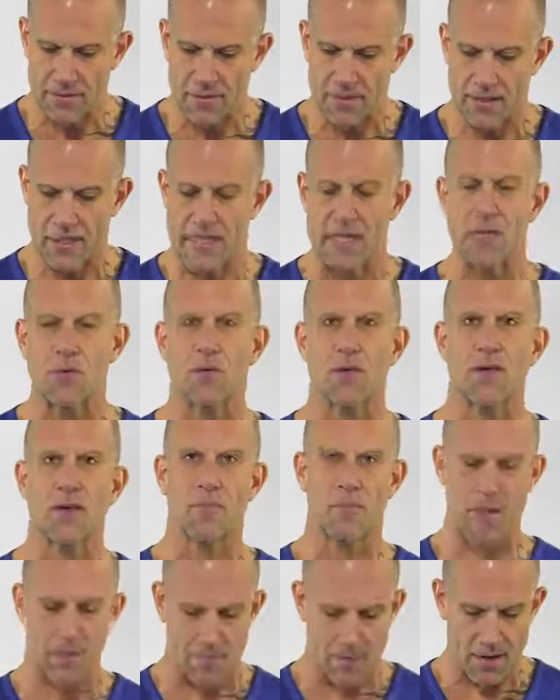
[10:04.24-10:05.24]
to
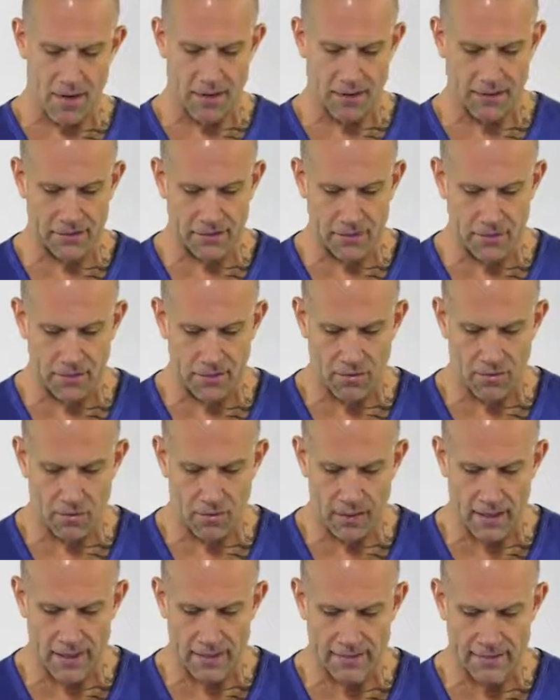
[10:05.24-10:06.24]
equilibrium constant, or,
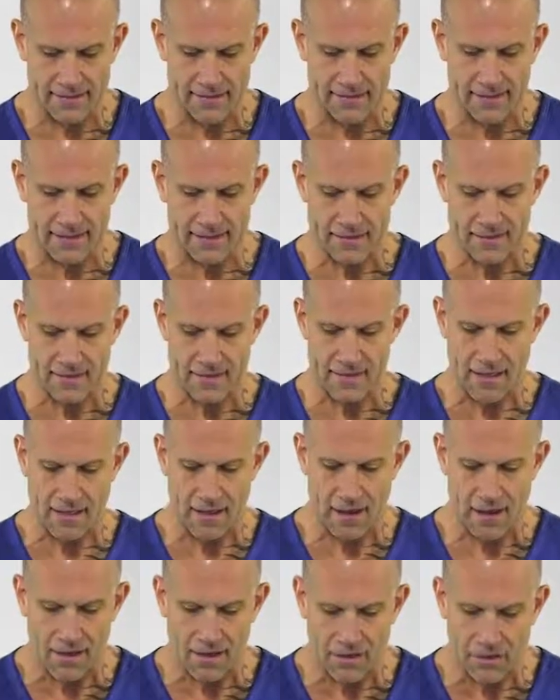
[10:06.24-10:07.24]
or in a sense, the
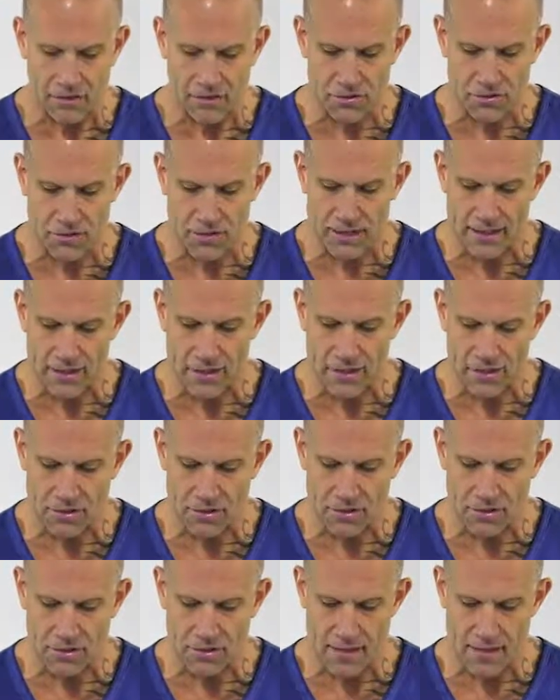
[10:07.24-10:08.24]
concentration
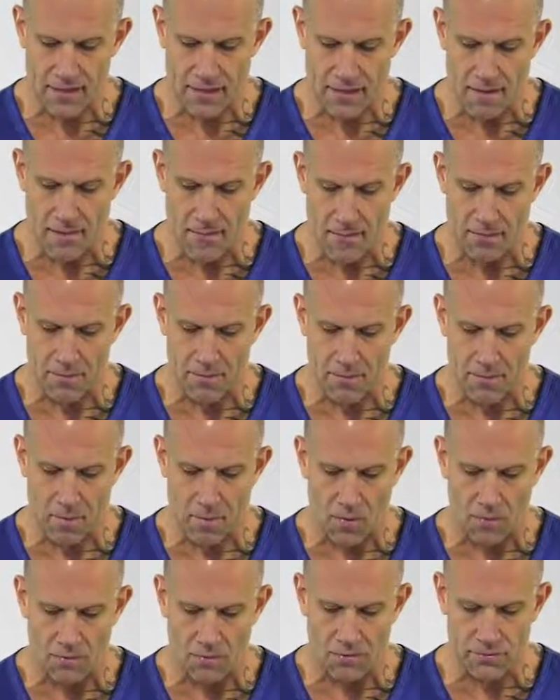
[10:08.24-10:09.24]
or the number of
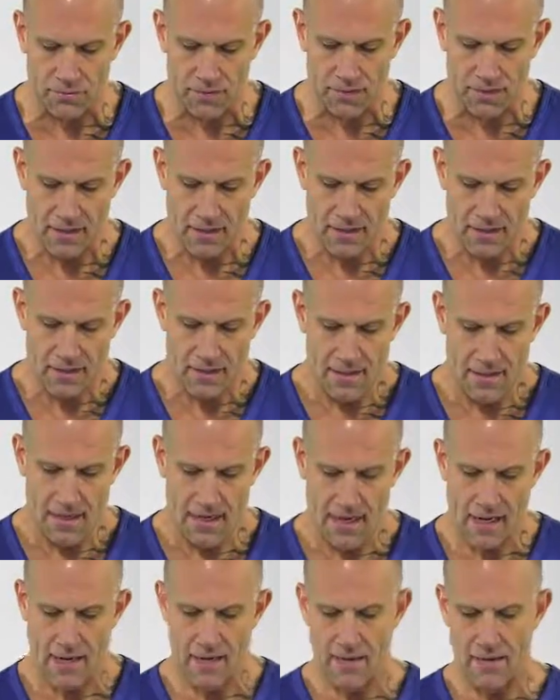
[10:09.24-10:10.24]
moles,
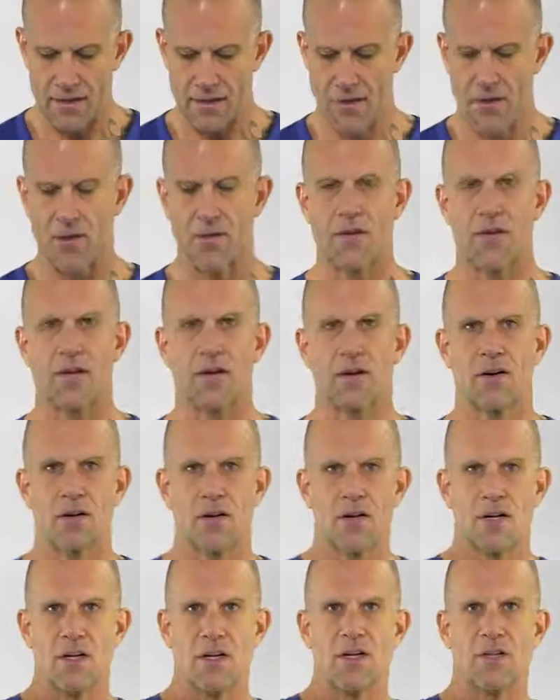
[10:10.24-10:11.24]
uh, you know, that are
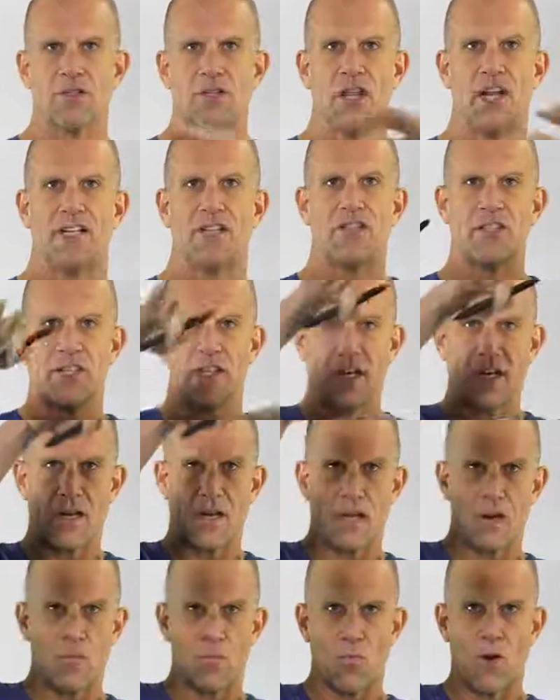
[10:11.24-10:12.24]
changing and,
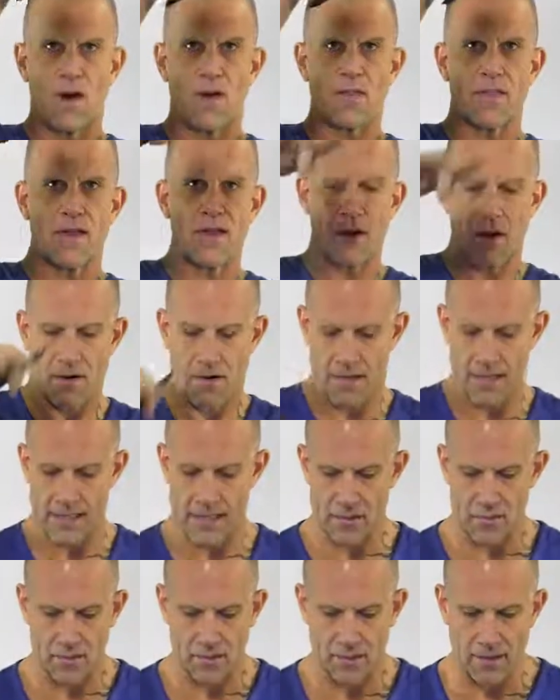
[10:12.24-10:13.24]
and where they are in
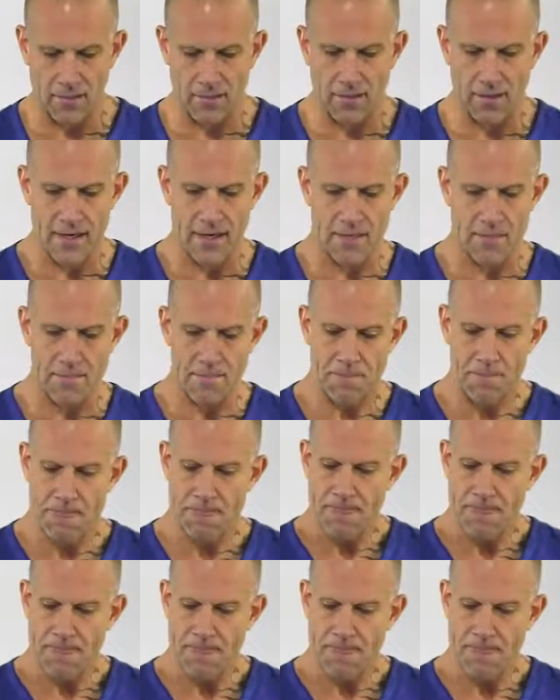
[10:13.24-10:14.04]
equilibrium.